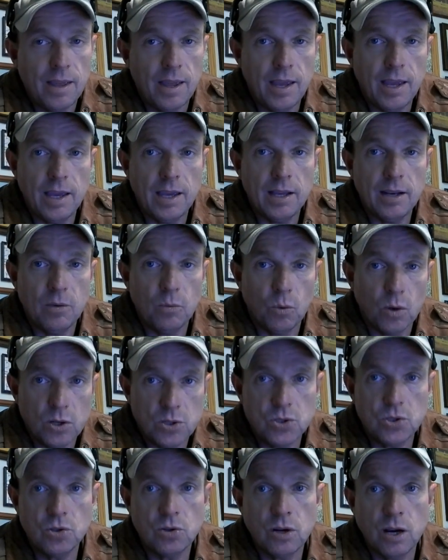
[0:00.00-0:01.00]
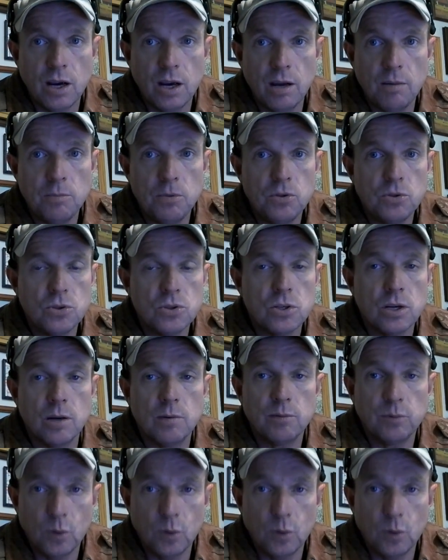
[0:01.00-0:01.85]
And once you come, you just come